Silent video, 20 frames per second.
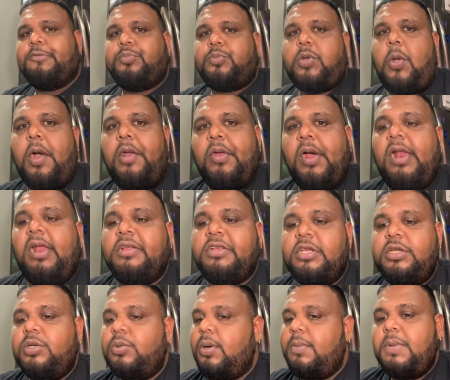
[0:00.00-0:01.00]
No, no, that
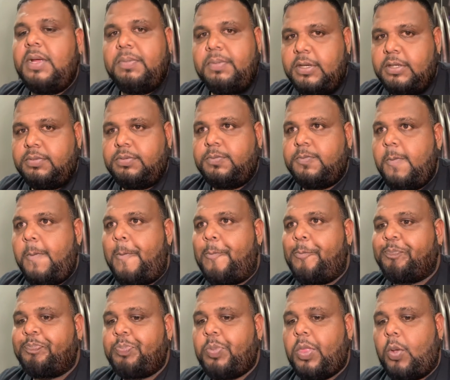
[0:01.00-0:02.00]
will make me,
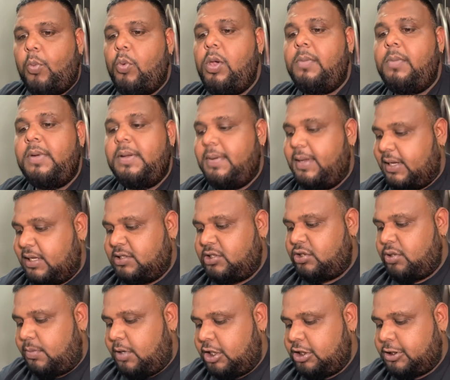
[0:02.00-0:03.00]
will be making
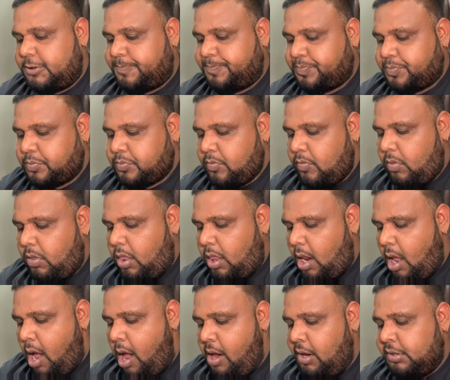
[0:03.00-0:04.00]
so much.
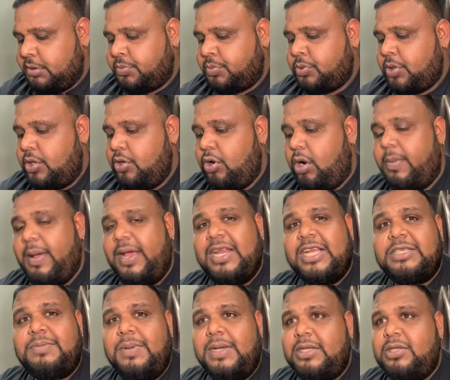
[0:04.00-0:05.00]
You all might
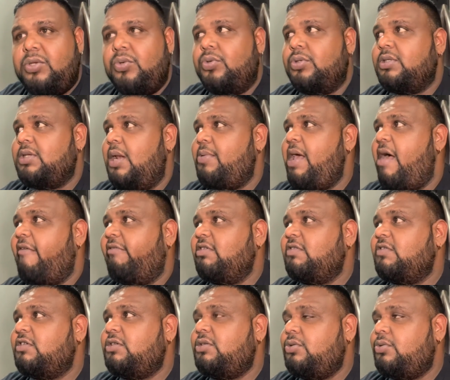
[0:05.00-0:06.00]
just make two. So we have it
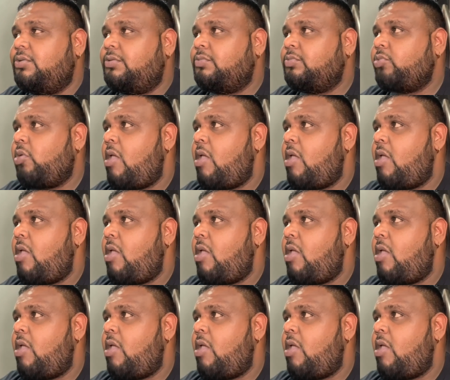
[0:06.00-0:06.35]
for two.